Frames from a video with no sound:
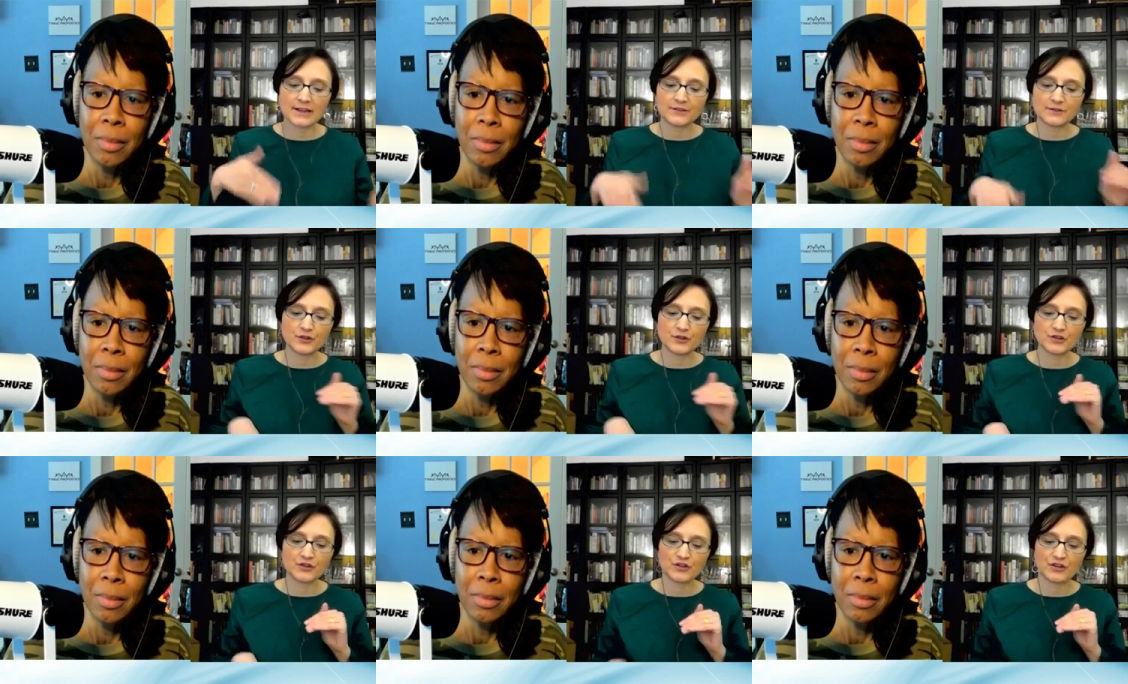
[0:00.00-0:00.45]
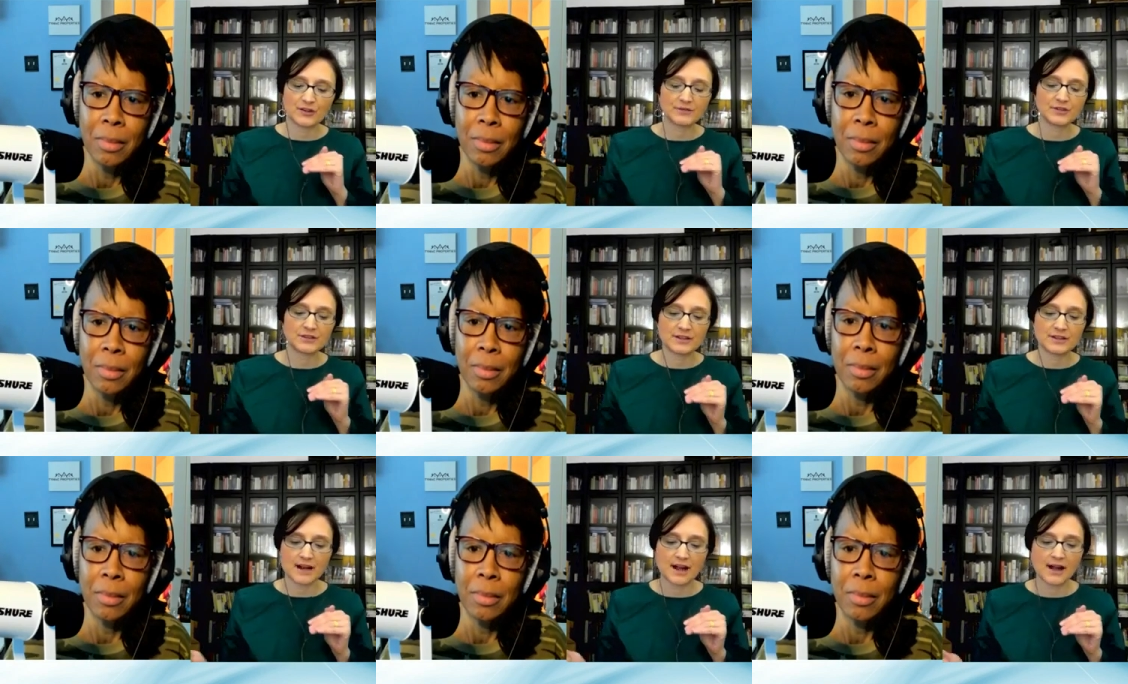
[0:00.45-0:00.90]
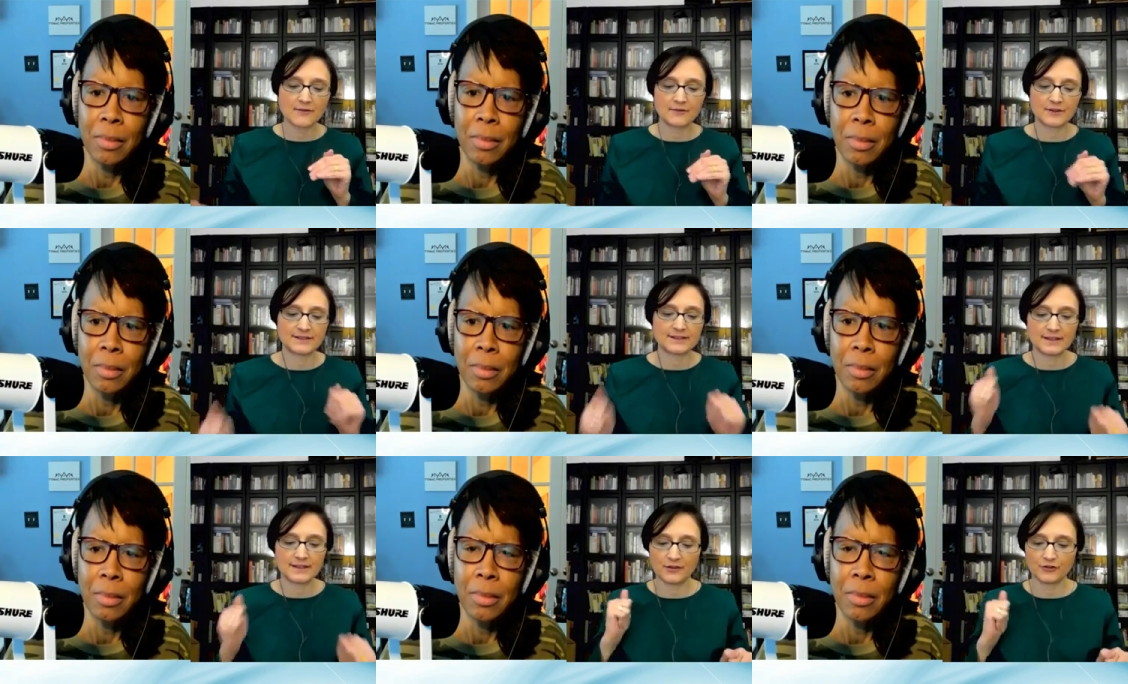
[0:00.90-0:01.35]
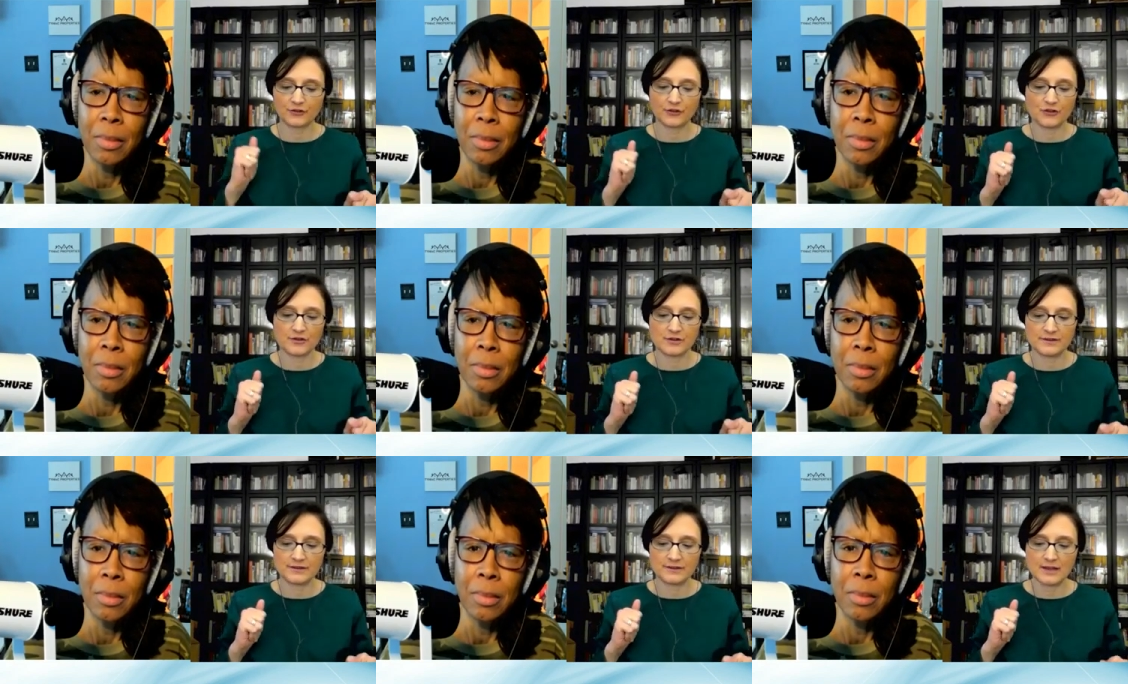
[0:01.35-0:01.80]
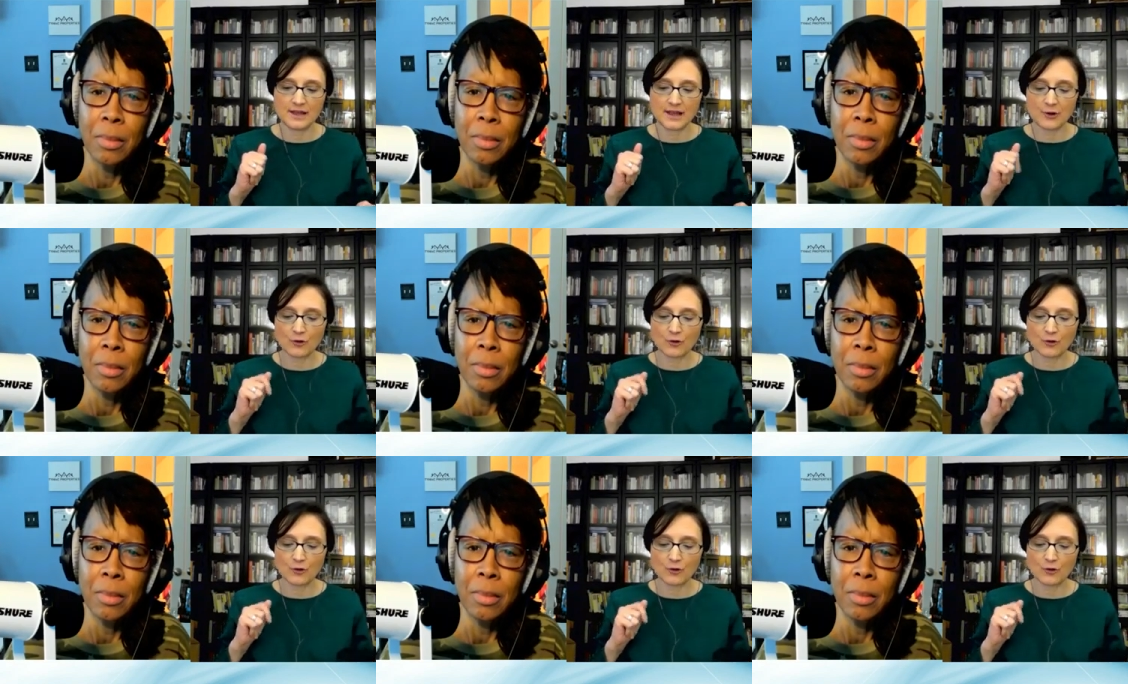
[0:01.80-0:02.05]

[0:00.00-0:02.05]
Speaker 1: like to shift the conversation